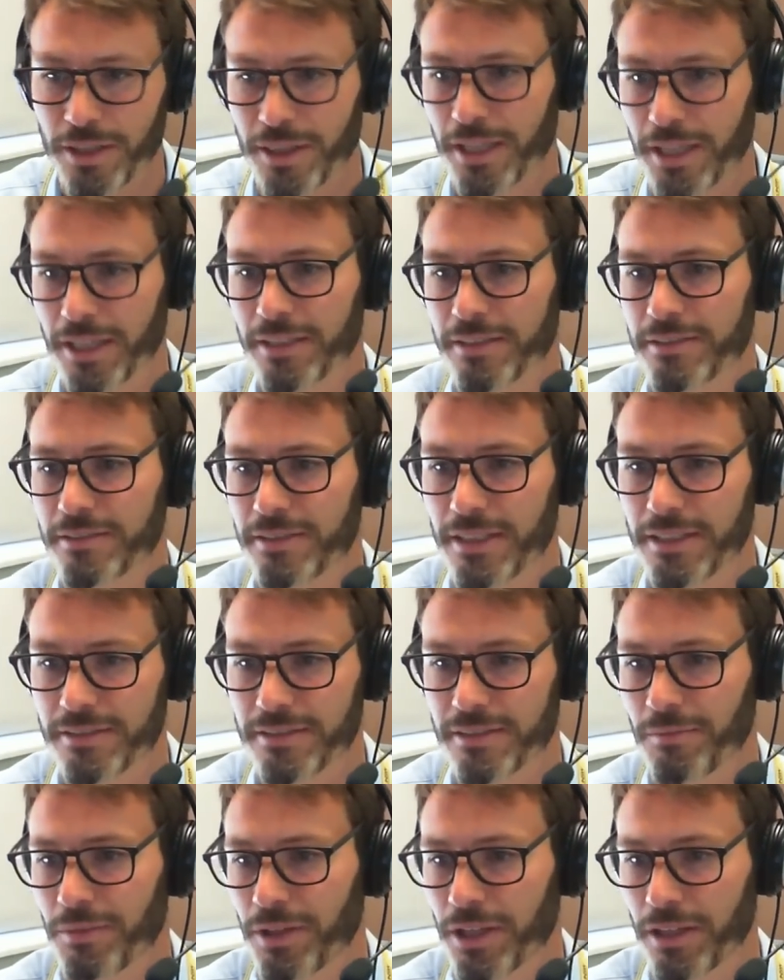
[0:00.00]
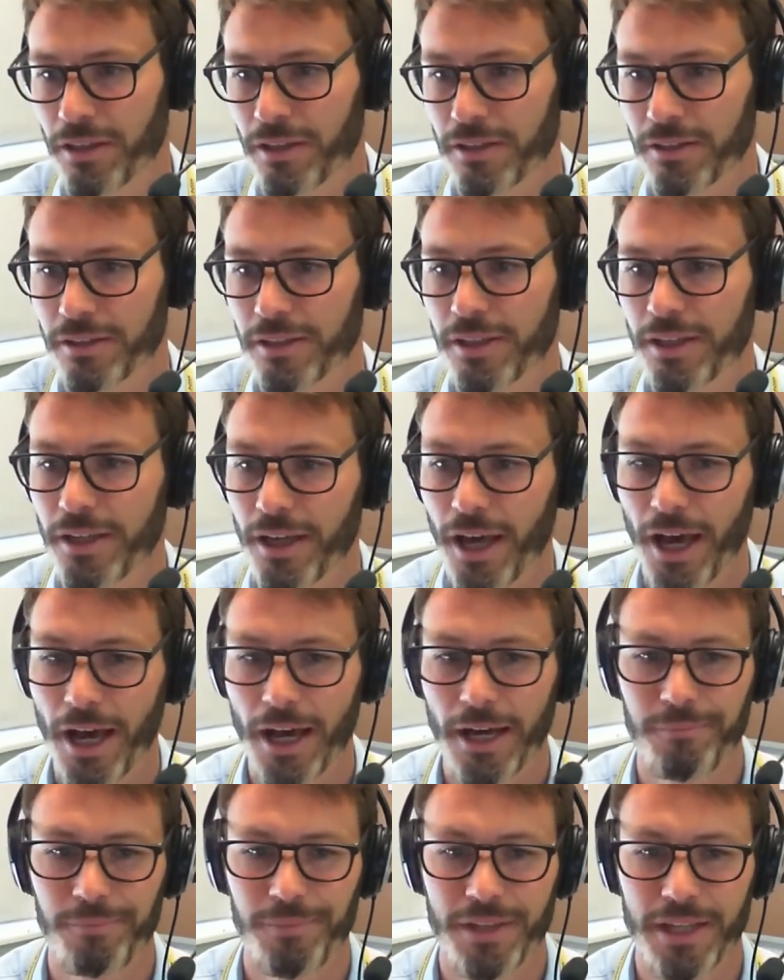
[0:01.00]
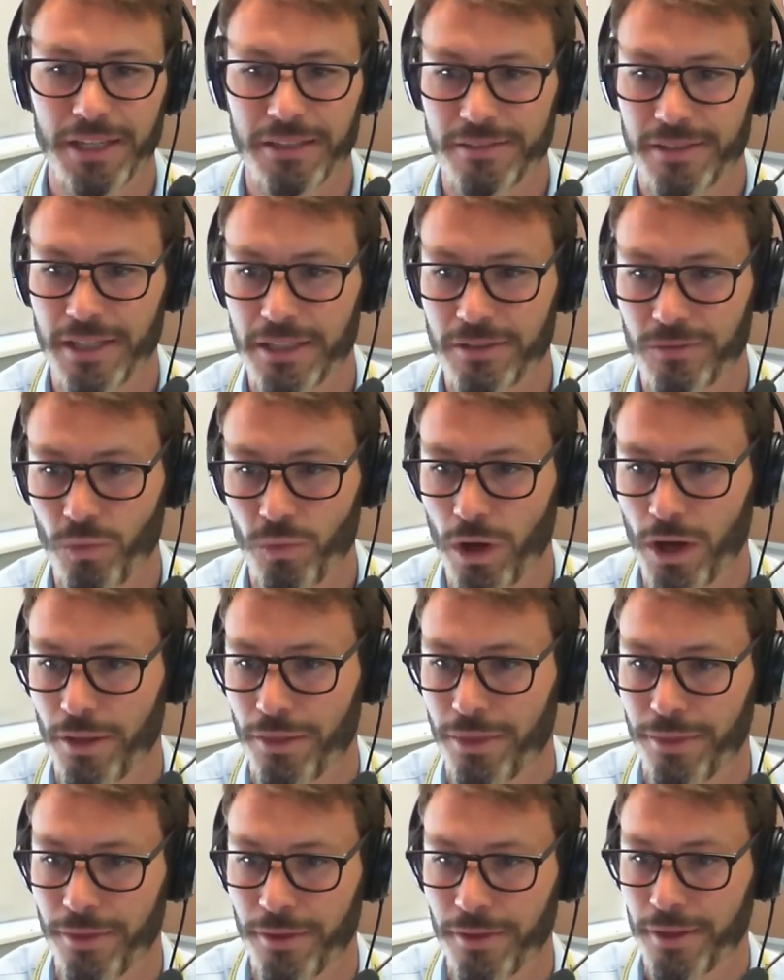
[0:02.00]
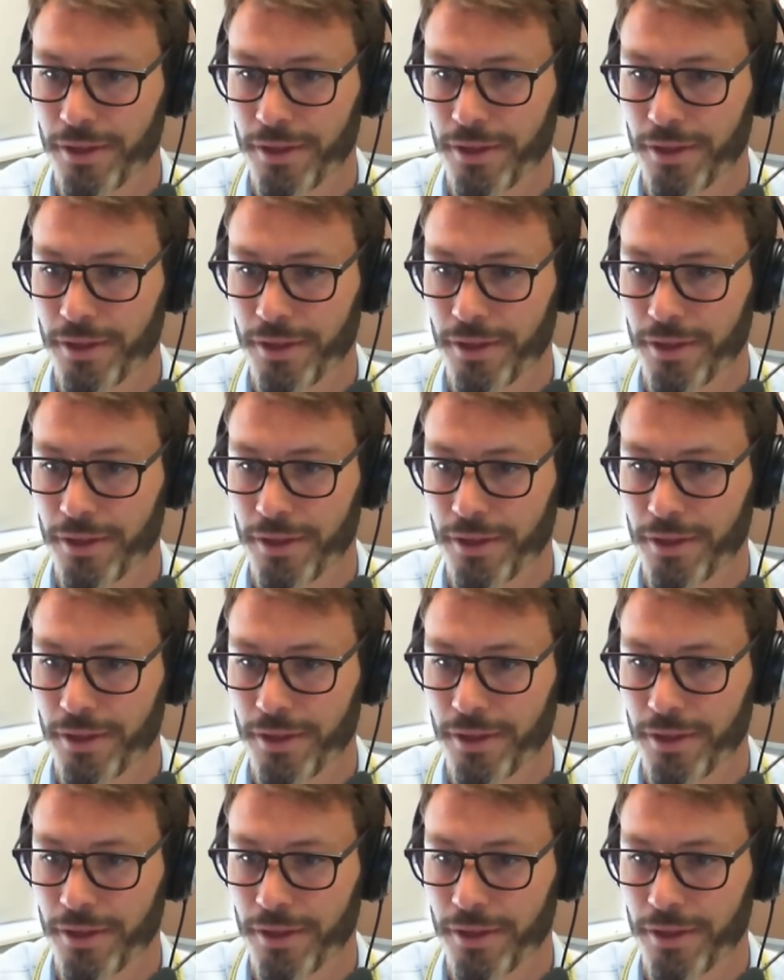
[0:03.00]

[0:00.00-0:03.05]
I think is something that is worth